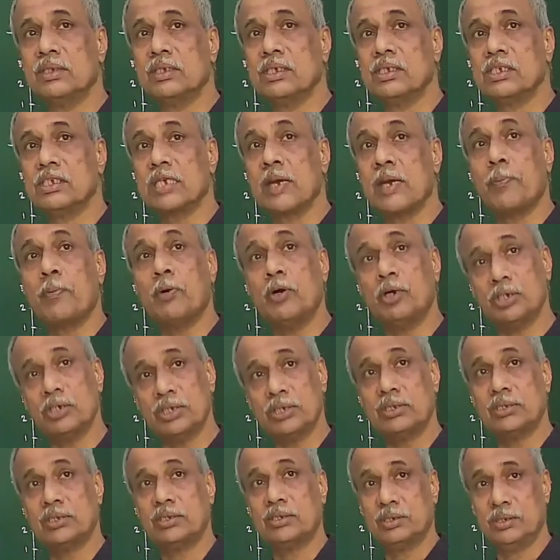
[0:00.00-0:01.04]

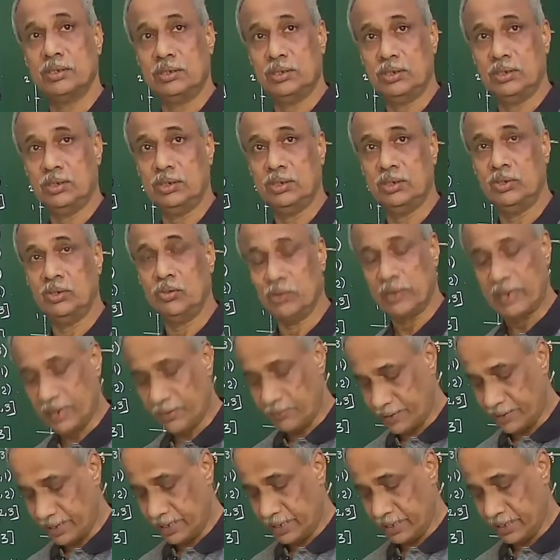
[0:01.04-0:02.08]
Suppose you have
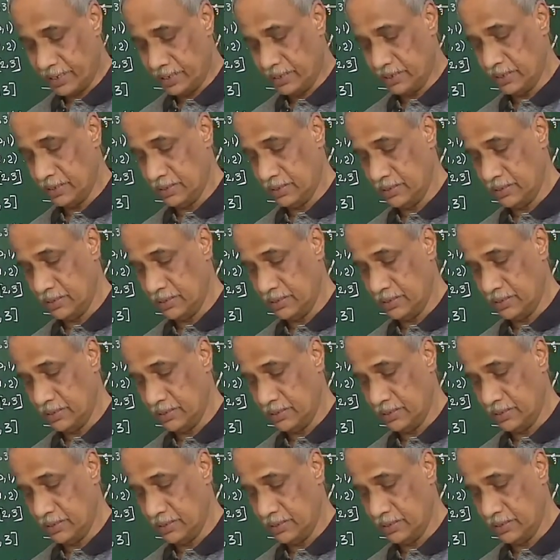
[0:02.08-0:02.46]
a